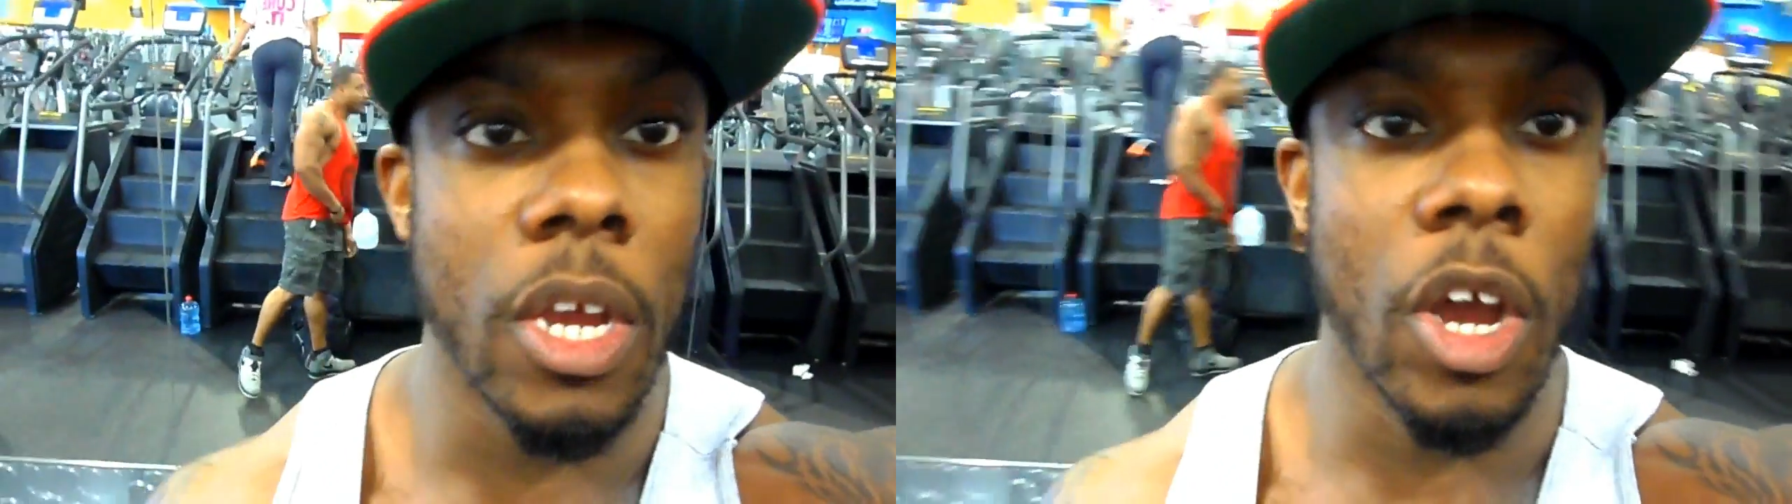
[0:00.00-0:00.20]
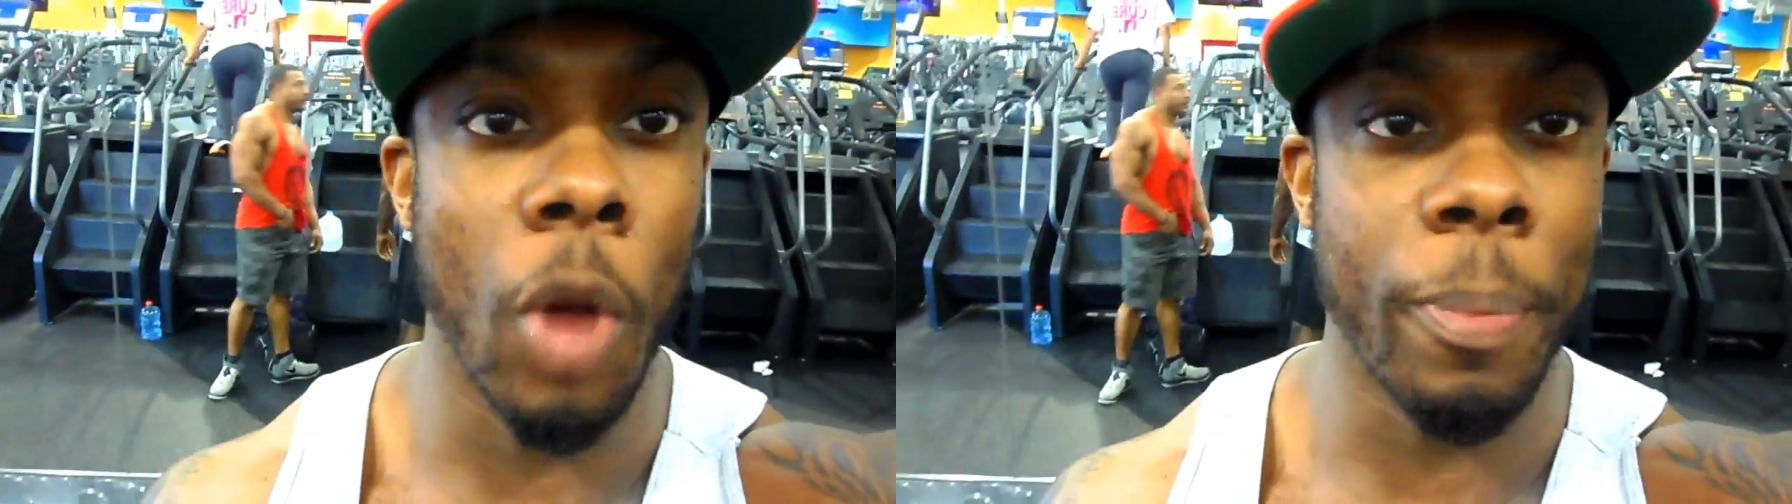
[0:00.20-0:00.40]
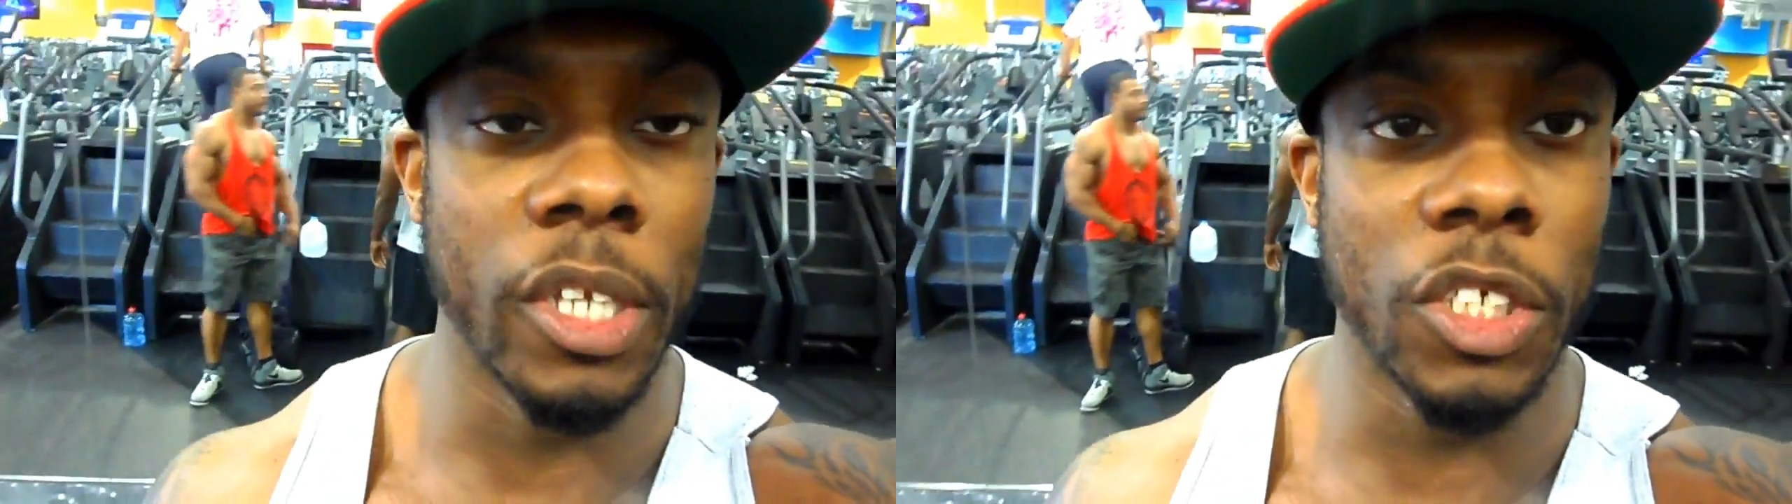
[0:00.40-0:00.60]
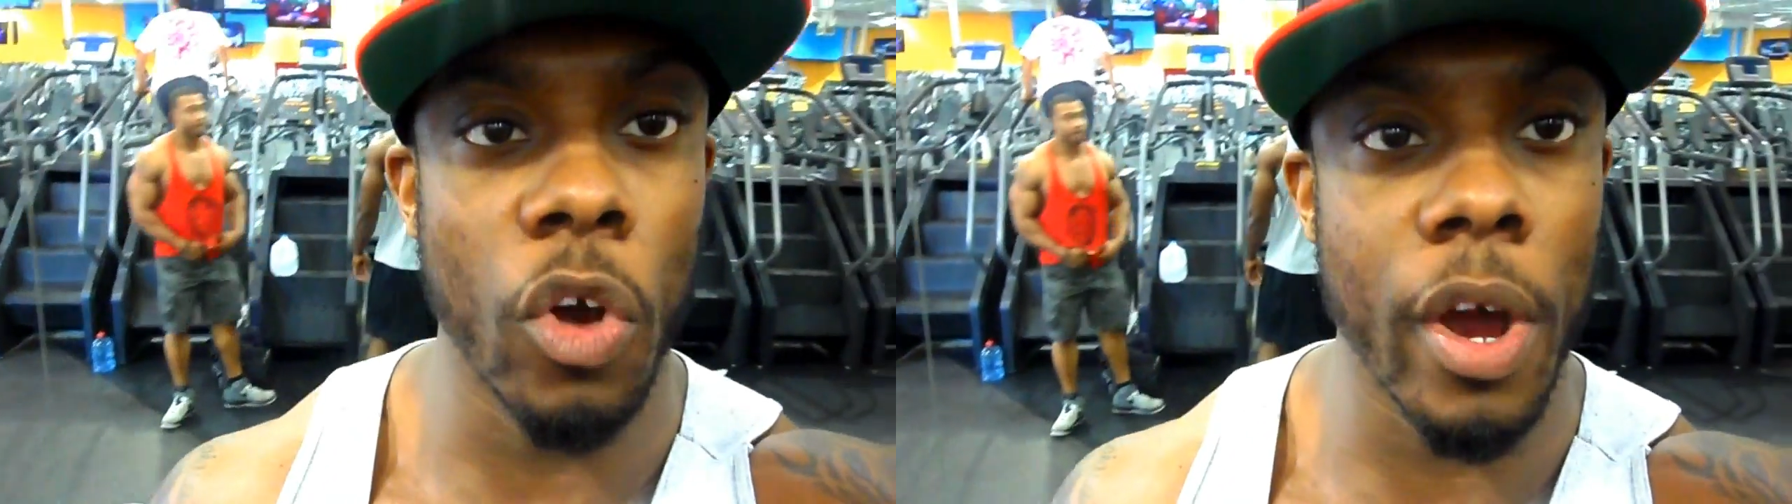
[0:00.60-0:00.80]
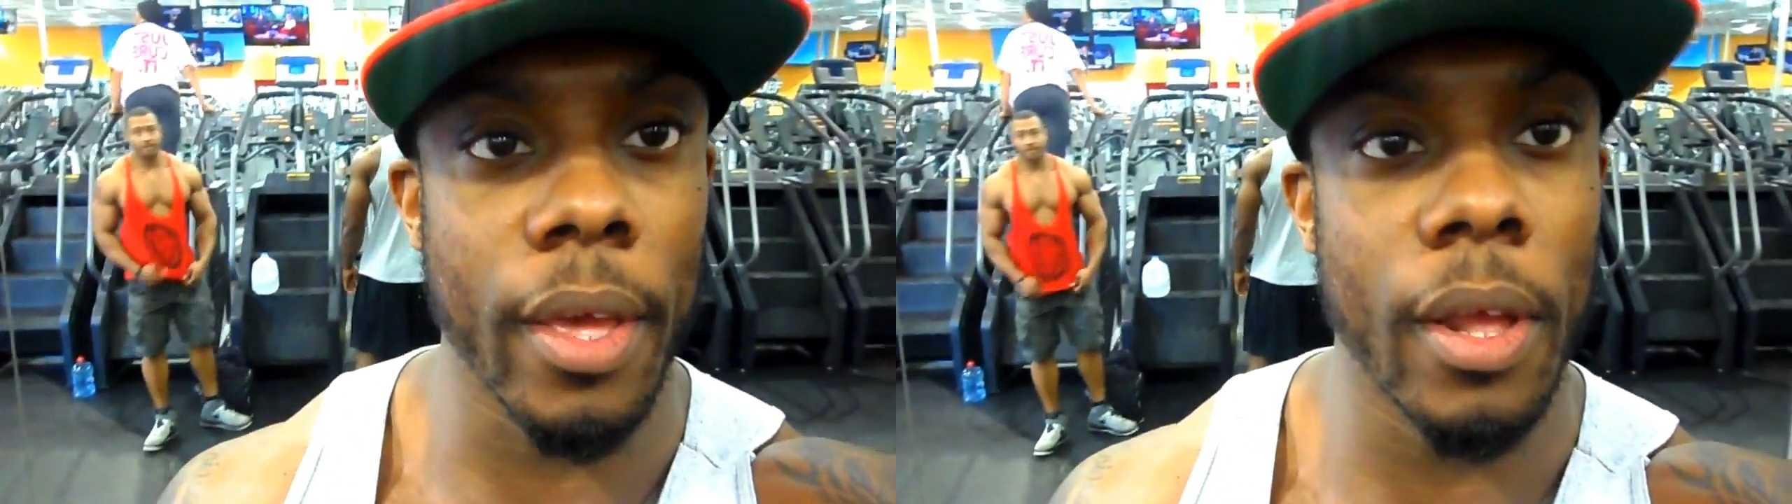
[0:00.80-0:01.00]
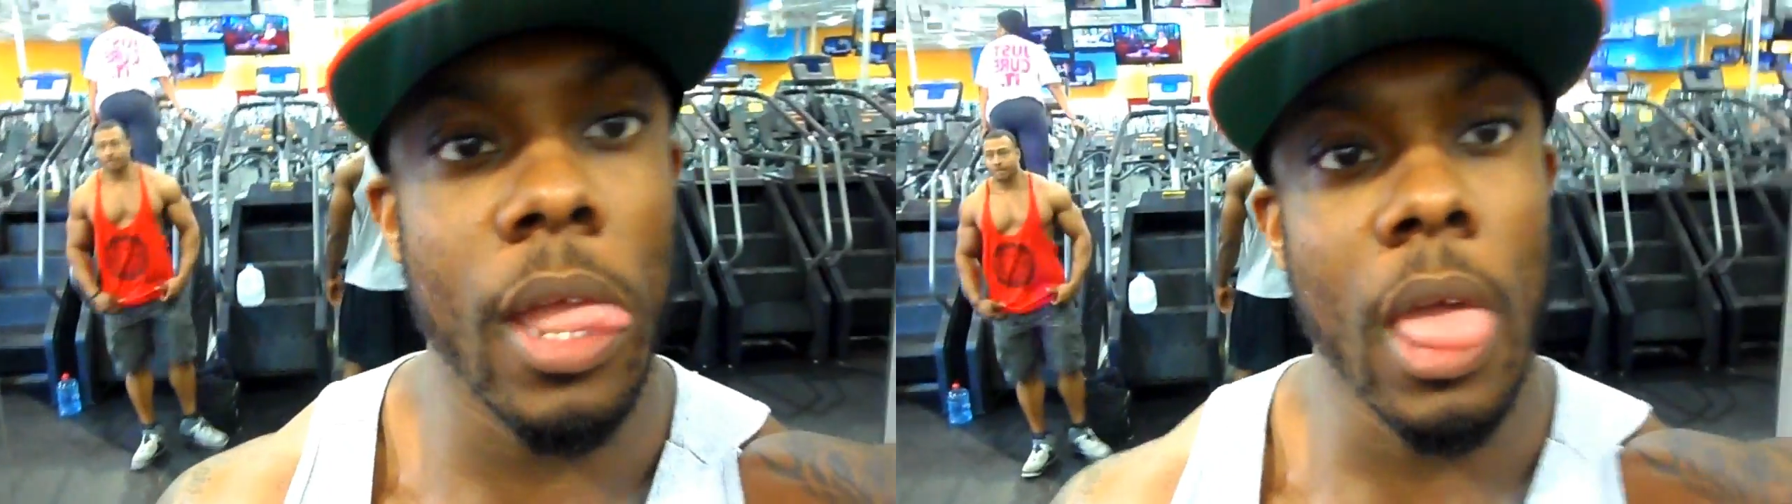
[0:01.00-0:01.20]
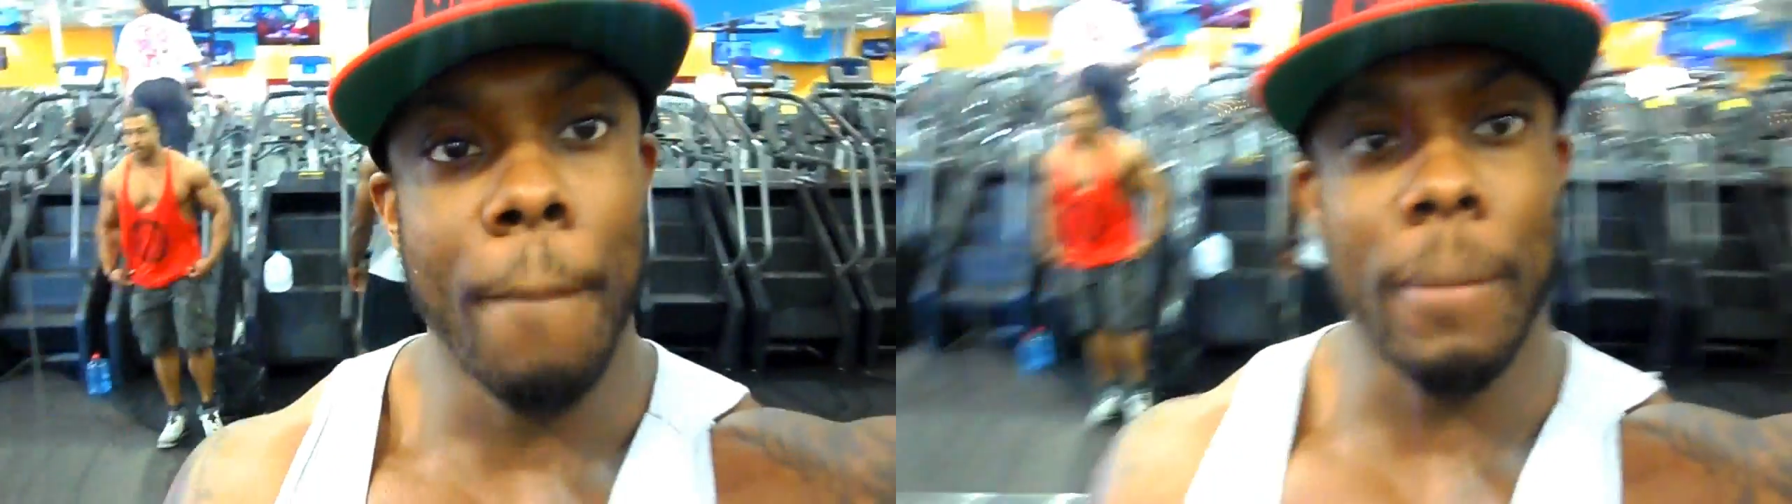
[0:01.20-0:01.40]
Hope you enjoyed it.